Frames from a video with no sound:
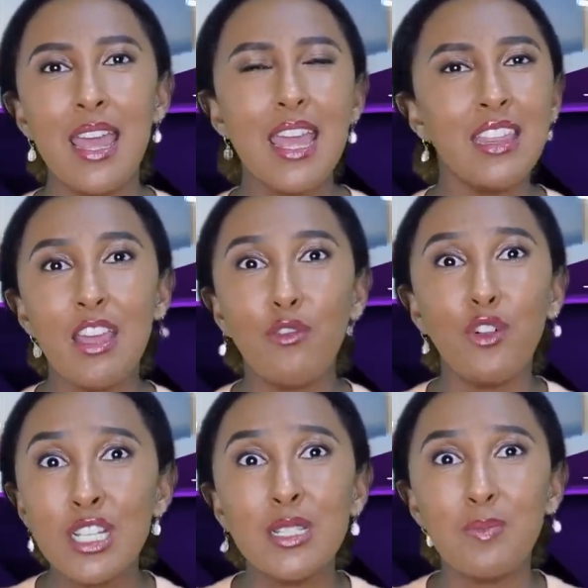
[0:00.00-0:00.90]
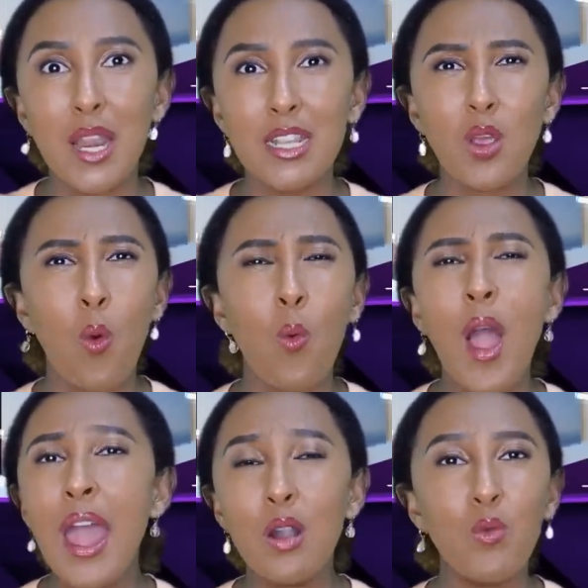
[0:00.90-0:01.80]
in the first place,
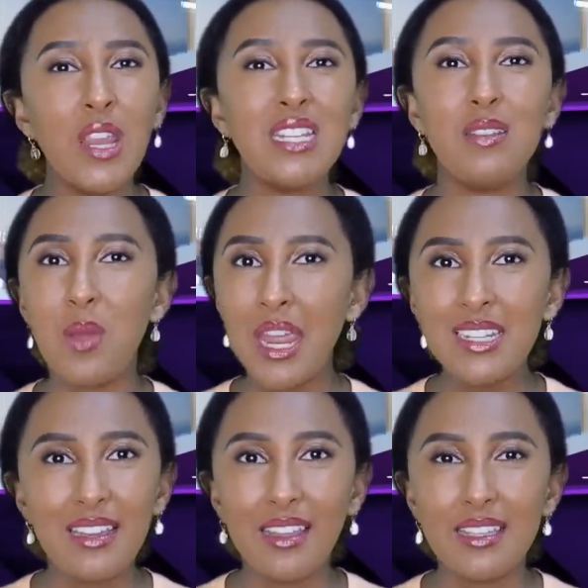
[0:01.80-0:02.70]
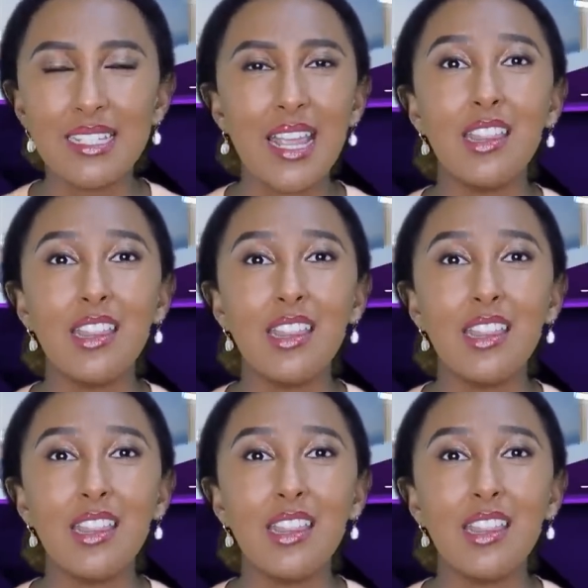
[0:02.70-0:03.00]
why are we debating this?